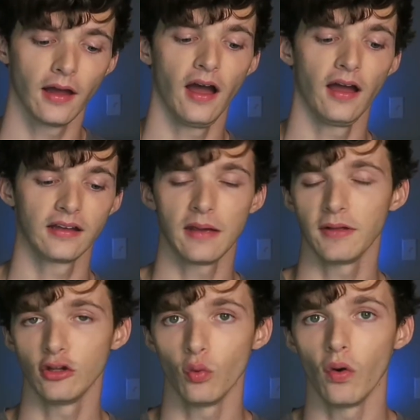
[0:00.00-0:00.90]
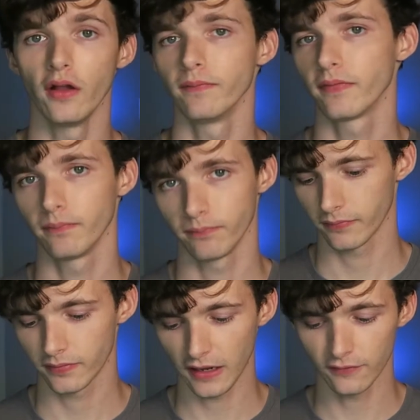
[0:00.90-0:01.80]
Gave me a new one,
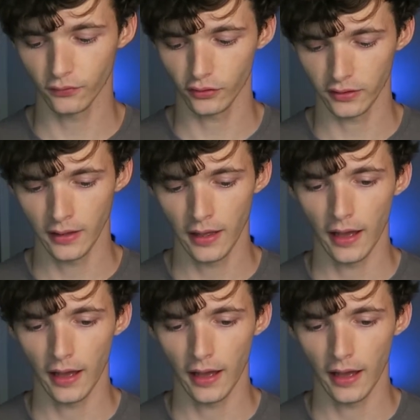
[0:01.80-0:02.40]
thankfully.